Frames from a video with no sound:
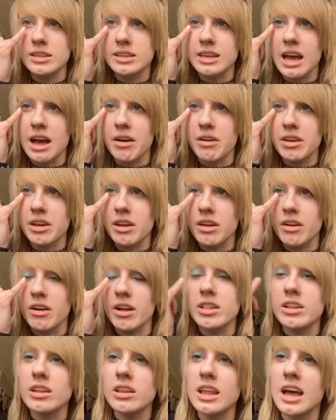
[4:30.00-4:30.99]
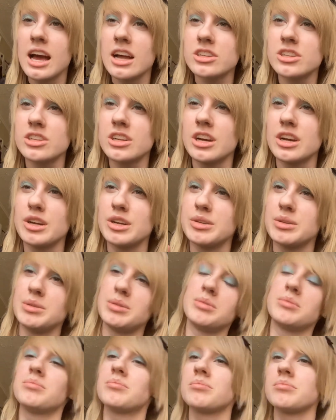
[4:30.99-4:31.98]
down here at the lash
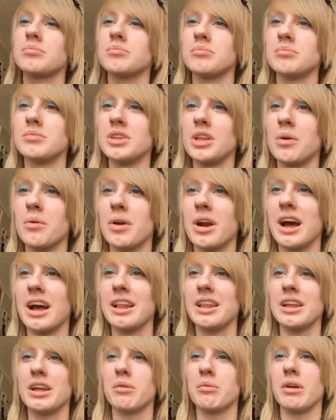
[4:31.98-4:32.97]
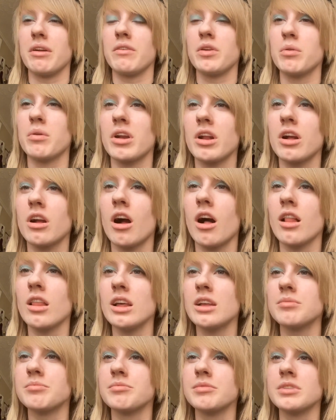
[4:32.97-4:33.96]
line, lower eyelid, whatever you want to call
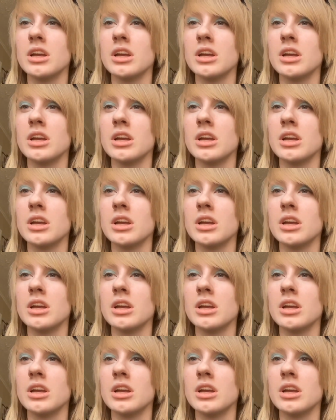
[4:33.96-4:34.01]
it.